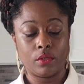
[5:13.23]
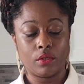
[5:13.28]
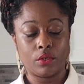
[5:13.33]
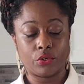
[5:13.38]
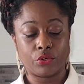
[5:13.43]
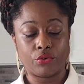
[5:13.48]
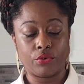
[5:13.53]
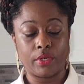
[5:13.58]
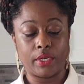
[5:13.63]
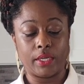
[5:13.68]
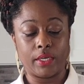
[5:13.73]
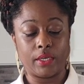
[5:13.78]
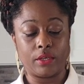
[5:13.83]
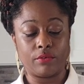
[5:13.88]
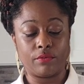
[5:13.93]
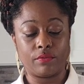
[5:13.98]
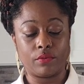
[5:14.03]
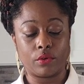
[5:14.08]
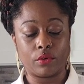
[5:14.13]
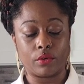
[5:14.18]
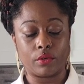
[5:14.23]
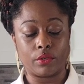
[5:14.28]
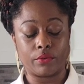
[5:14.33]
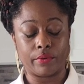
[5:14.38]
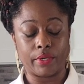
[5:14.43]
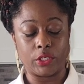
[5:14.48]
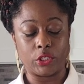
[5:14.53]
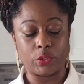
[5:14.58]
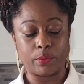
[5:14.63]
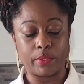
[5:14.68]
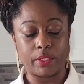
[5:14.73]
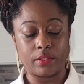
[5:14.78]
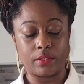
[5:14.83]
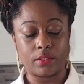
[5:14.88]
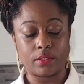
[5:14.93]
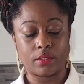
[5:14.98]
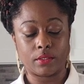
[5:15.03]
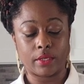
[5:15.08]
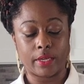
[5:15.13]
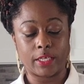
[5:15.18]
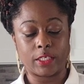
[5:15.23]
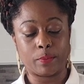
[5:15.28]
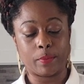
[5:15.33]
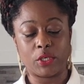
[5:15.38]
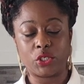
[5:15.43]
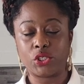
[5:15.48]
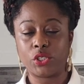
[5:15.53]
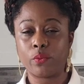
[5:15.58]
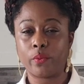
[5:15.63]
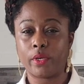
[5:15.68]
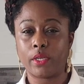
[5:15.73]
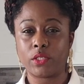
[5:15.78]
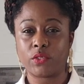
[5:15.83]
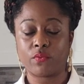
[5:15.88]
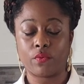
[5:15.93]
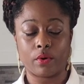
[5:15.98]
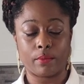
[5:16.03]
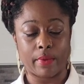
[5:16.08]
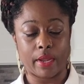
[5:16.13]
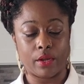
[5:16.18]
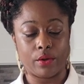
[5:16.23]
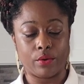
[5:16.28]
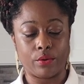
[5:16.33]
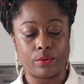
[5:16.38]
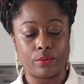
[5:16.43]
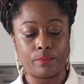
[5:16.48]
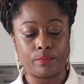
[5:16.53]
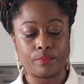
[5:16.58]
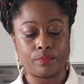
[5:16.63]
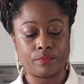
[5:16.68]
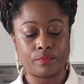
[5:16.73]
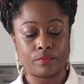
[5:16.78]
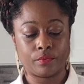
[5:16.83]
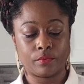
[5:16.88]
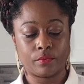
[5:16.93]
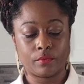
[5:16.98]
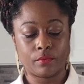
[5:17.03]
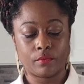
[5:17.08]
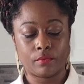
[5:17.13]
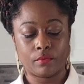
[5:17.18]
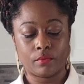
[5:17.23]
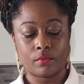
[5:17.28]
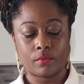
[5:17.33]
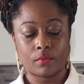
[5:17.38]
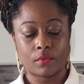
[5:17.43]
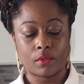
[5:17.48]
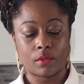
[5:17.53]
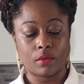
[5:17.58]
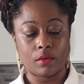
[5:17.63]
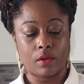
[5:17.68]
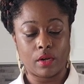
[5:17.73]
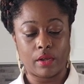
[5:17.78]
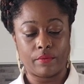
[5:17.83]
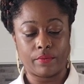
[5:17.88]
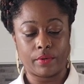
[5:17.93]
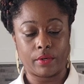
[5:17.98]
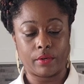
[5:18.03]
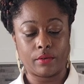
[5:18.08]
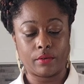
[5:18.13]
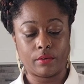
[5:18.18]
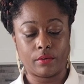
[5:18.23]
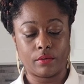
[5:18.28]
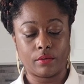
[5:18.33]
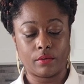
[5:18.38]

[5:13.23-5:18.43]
creating floral arrangements, especially when it's for my home. Never.